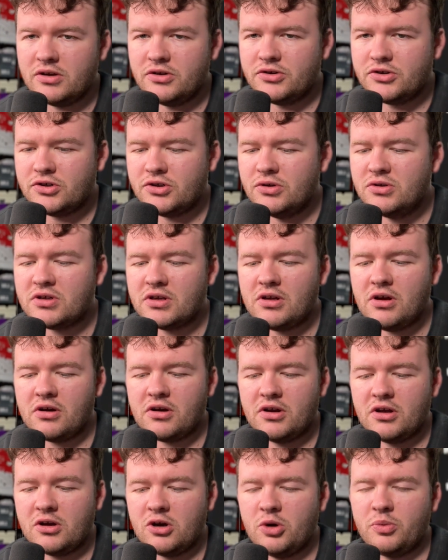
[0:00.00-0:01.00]
Your shoes are not
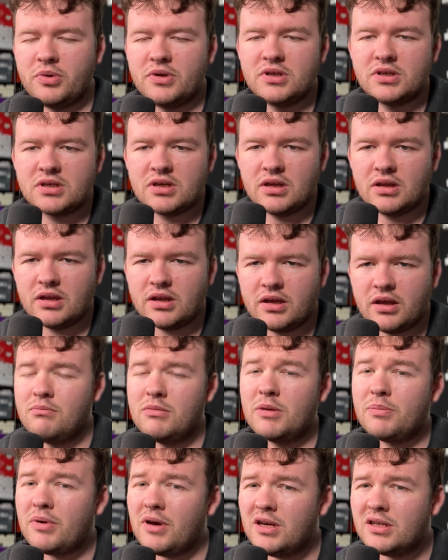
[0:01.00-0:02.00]
going to go up instantly.
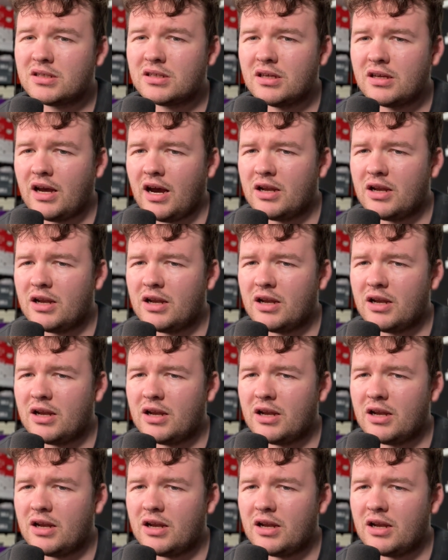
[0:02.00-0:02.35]
Me personally,